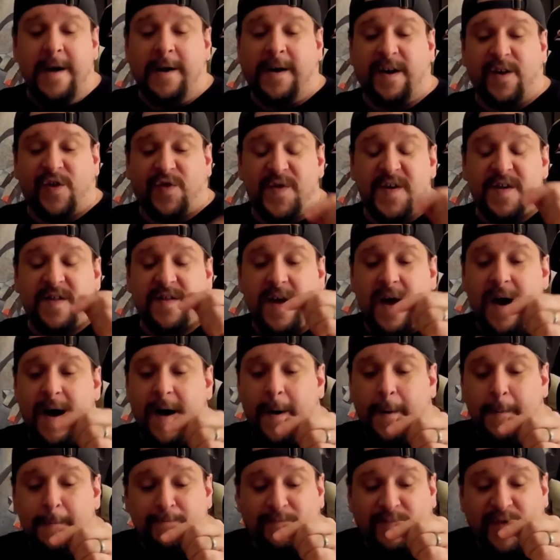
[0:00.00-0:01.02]
because this
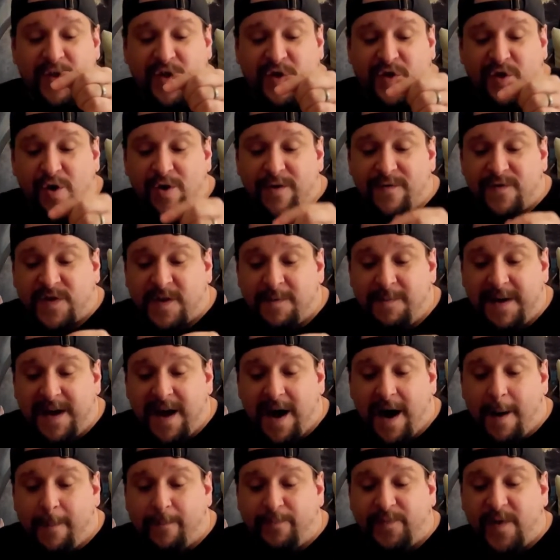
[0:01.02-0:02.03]
album deserves to
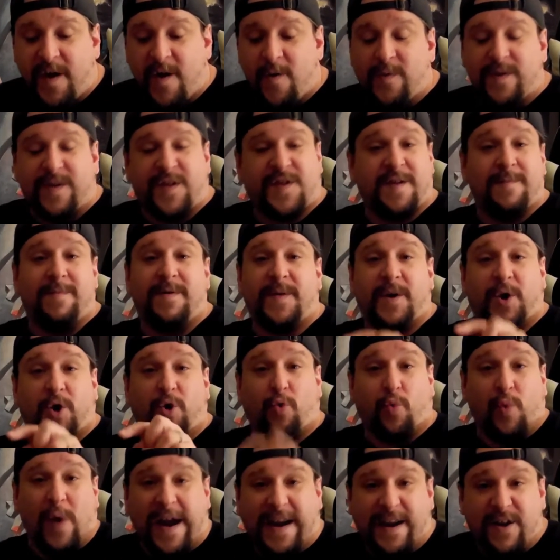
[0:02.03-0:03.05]
be up there with some of the
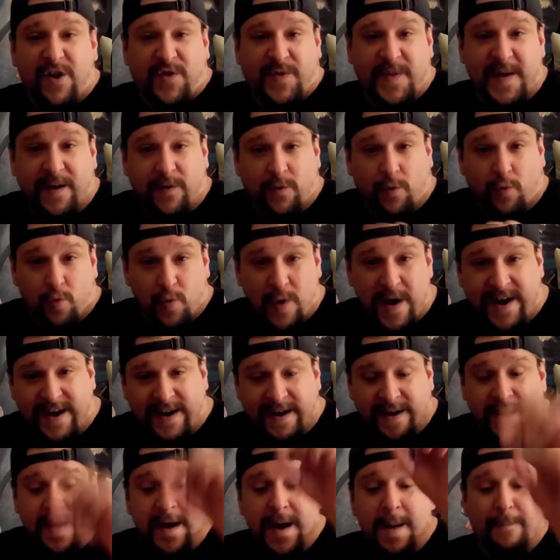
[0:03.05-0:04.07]
greatest things
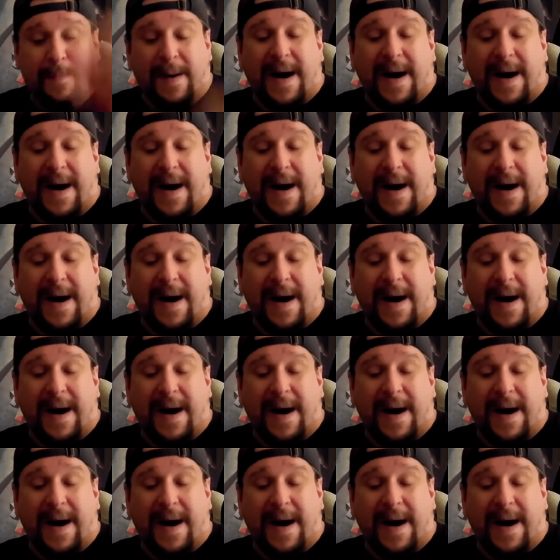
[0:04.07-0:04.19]
written